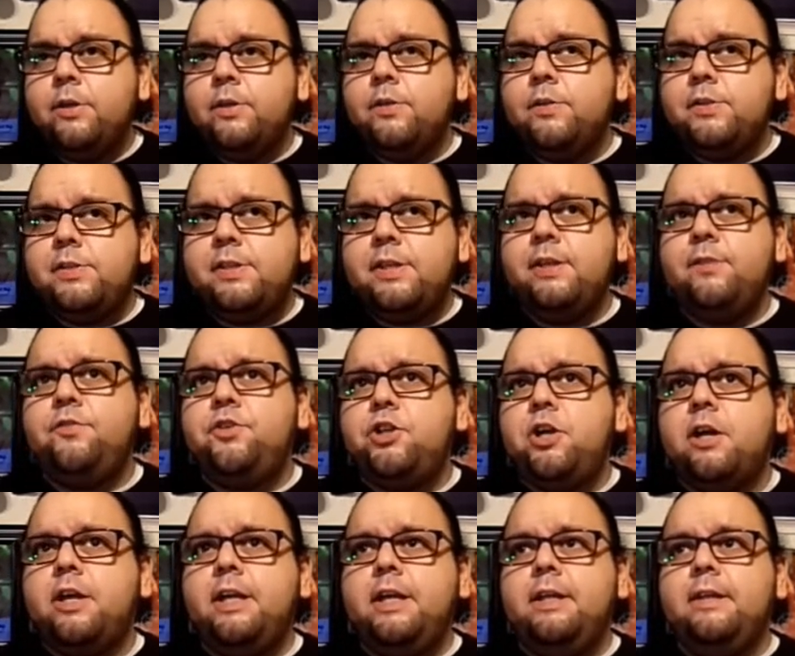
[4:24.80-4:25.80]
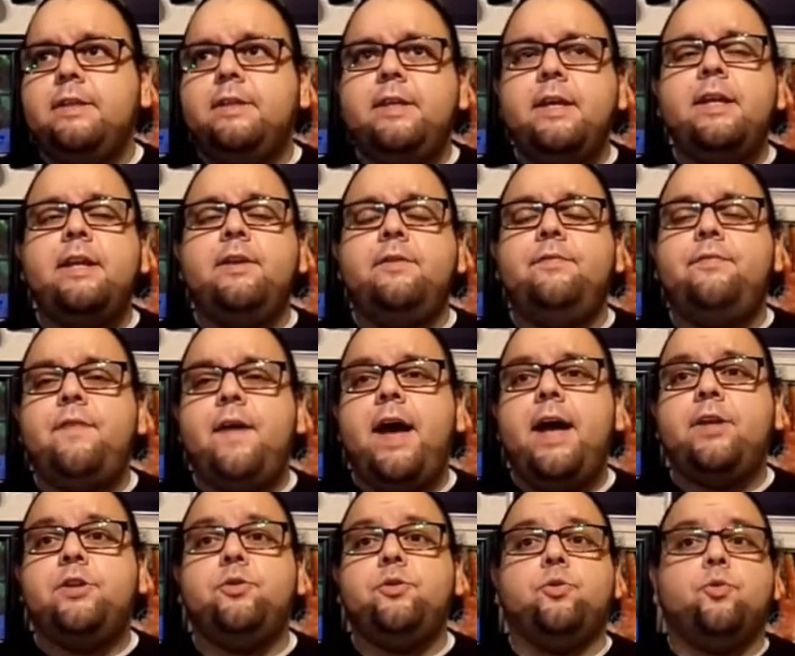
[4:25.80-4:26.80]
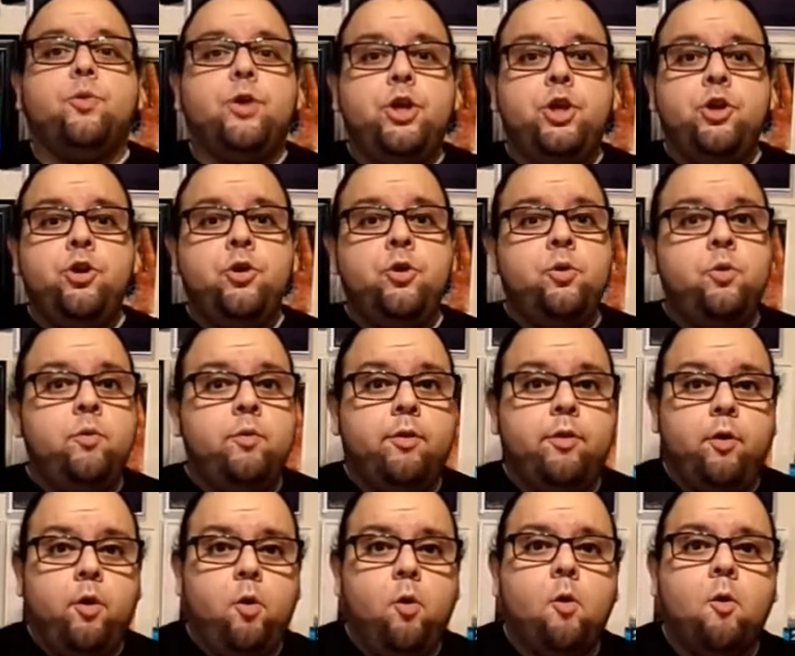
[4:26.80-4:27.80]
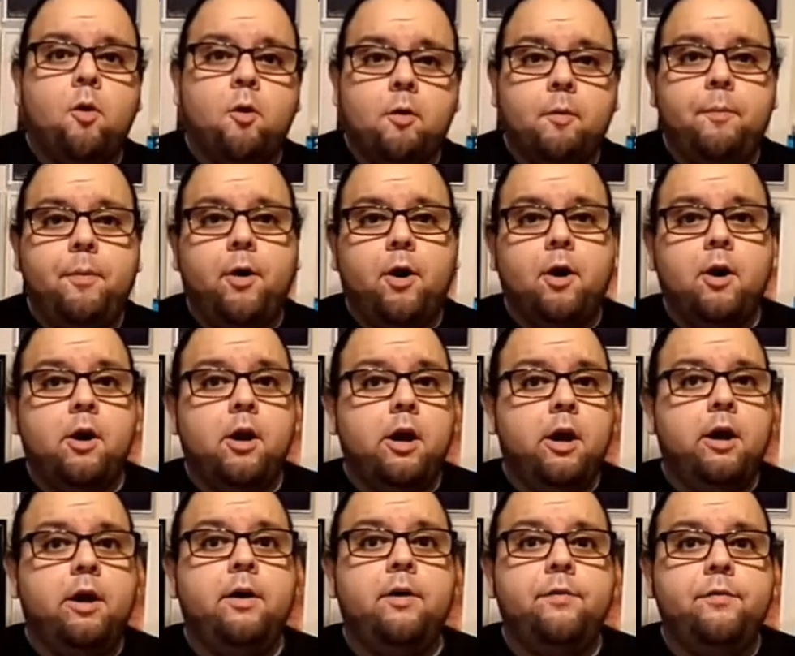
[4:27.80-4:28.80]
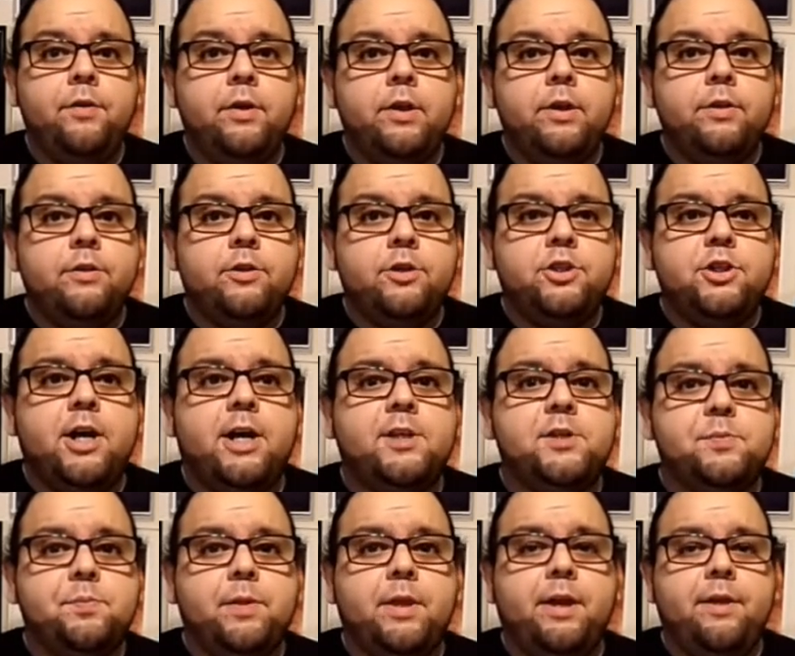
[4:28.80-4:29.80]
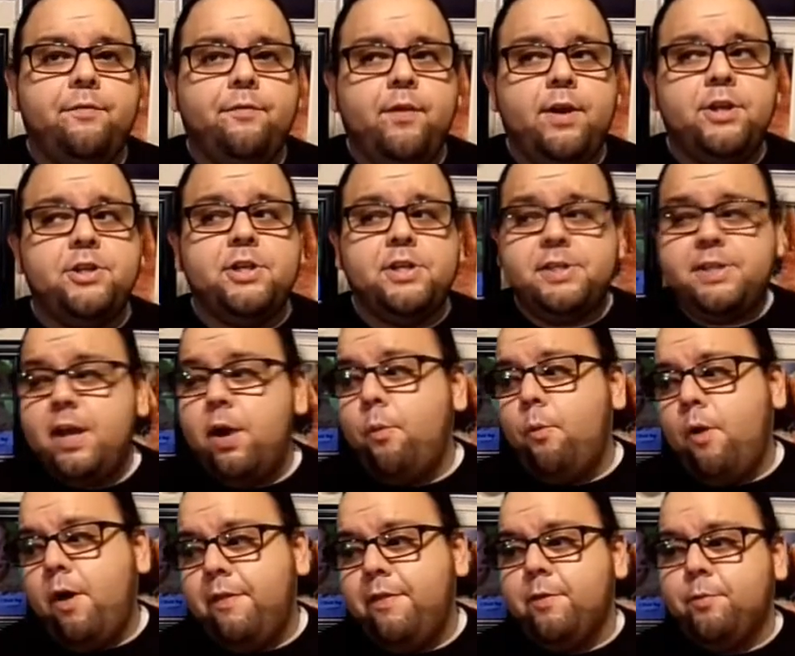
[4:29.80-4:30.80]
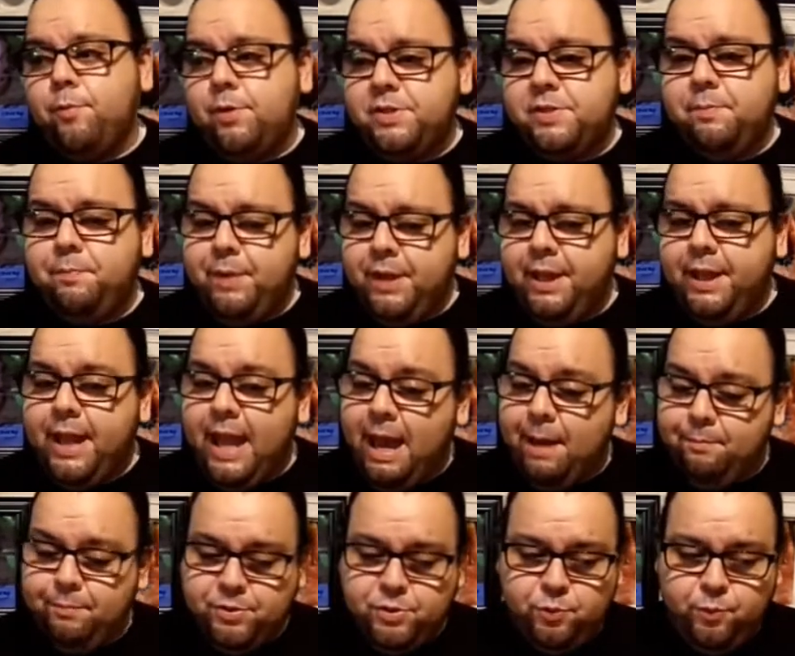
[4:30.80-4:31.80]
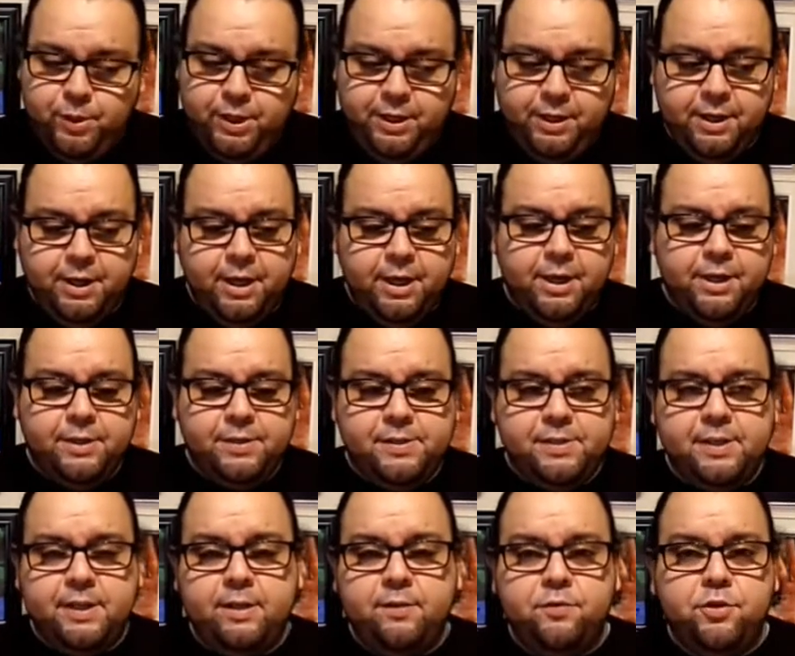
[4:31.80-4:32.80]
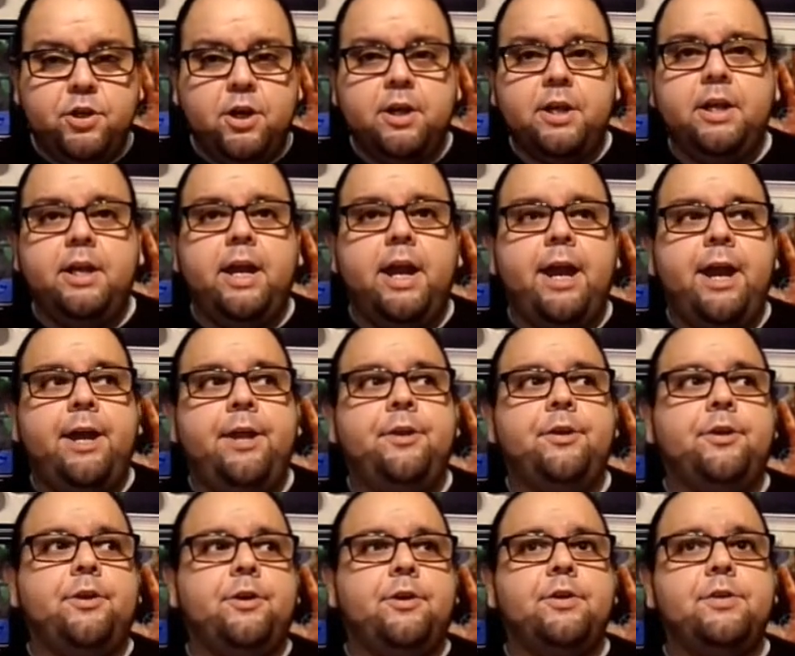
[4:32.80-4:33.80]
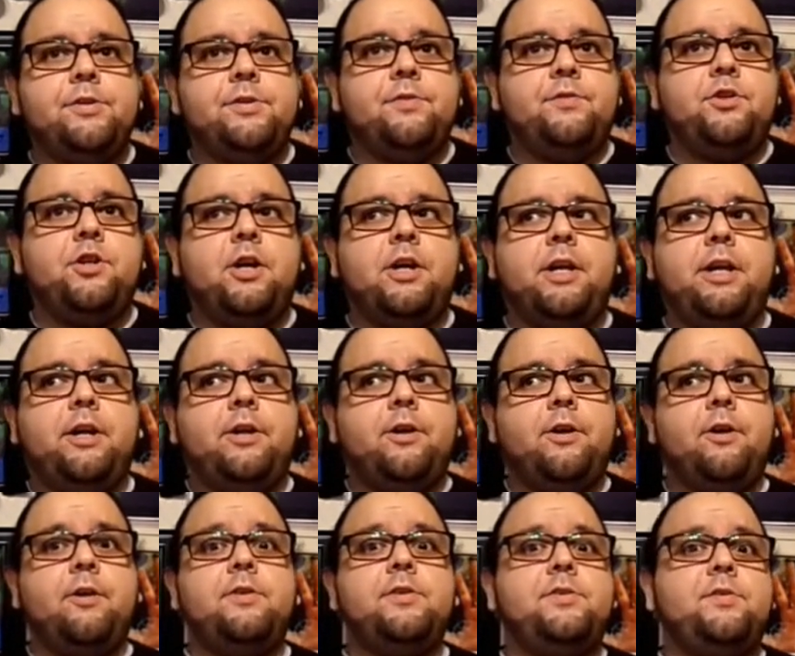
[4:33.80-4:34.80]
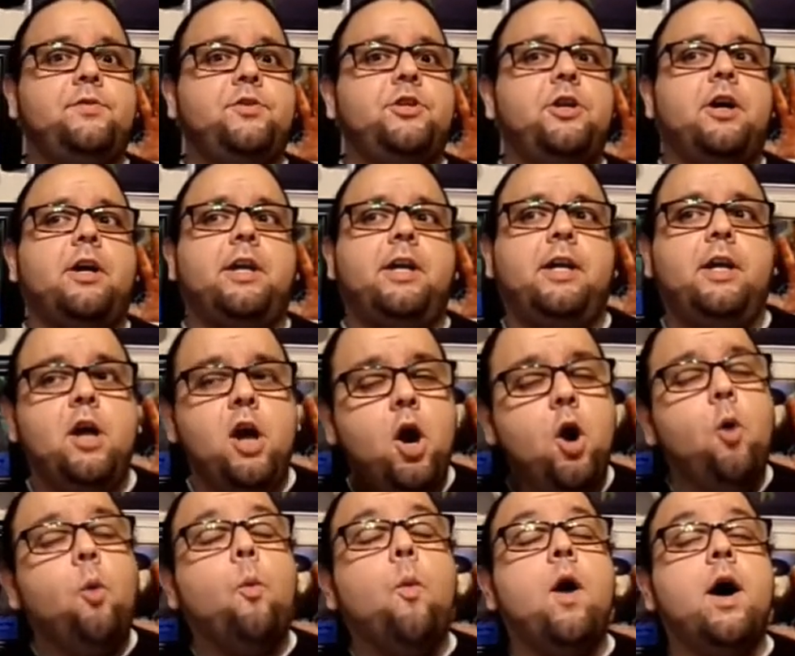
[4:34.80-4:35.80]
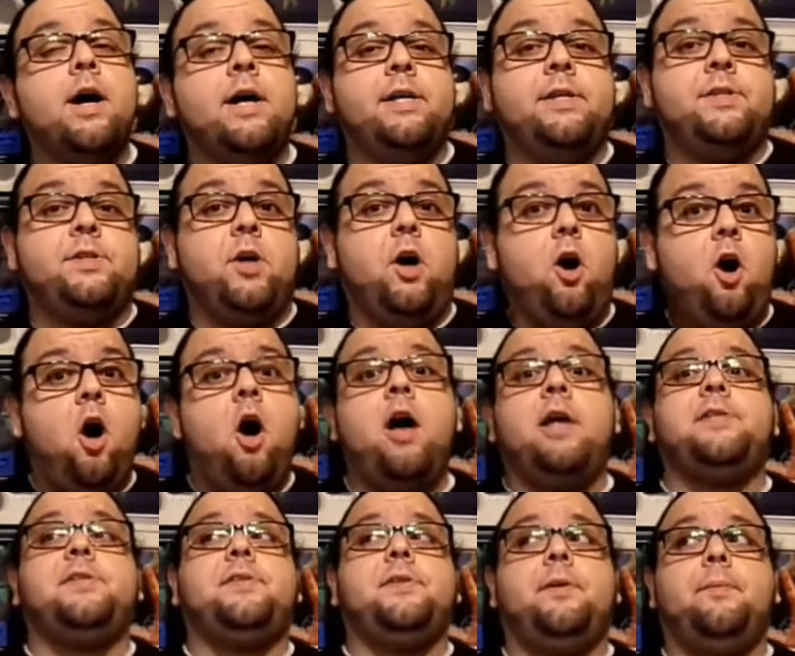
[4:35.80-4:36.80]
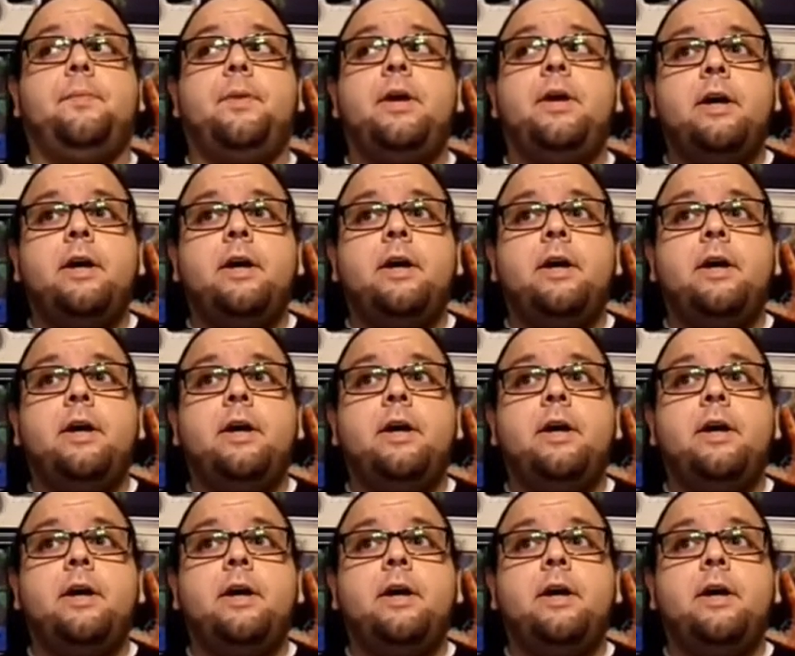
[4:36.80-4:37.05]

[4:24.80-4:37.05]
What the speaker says: Seed of Chucky did in fact renew the horror part of the Child's Play franchise. Now, while there was a big gap between Seed of Chucky and Curse of Chucky was awesome.